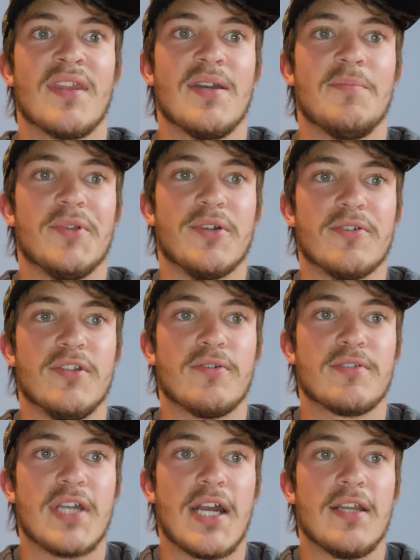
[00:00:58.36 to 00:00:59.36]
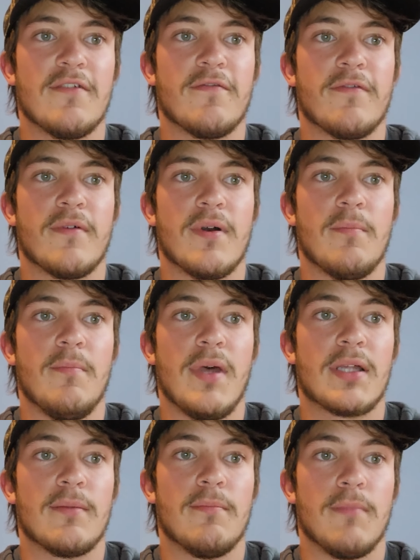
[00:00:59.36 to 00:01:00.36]
but there's no sign of
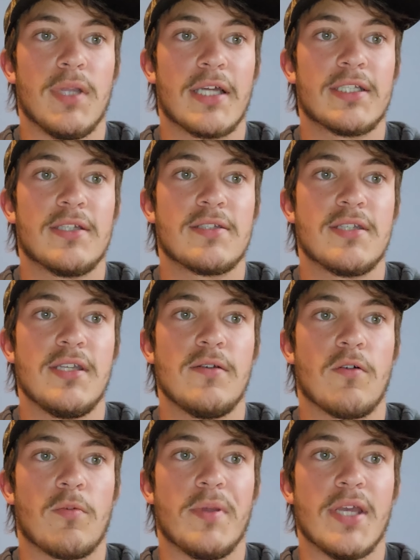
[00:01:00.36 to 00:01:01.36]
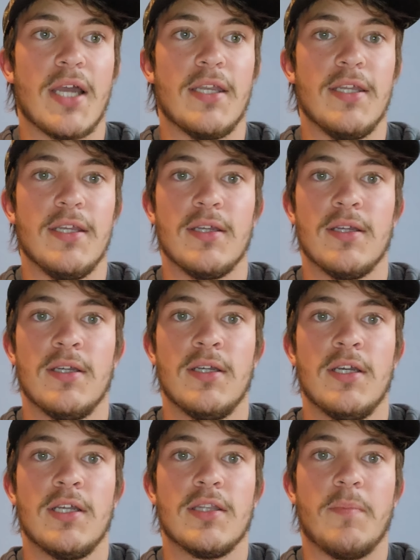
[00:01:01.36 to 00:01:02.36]
malignancy or PID.
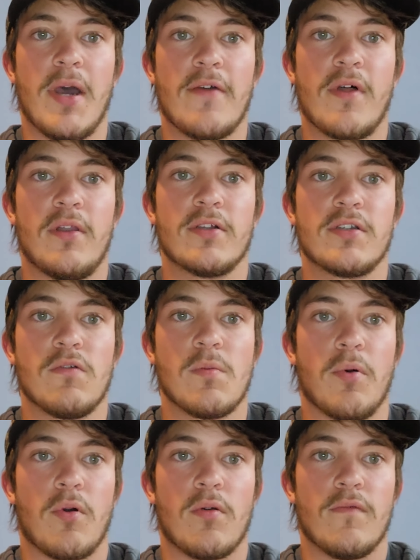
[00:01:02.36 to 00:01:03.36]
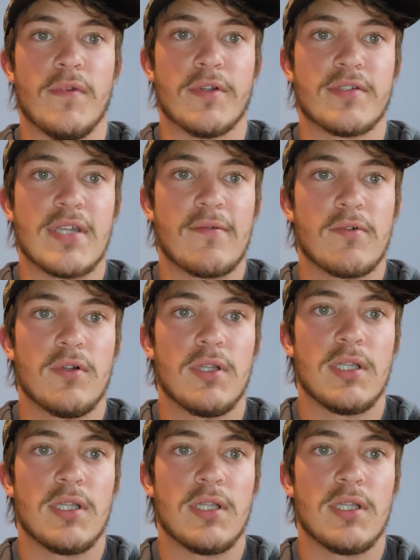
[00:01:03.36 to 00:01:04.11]
The pathology report revealed several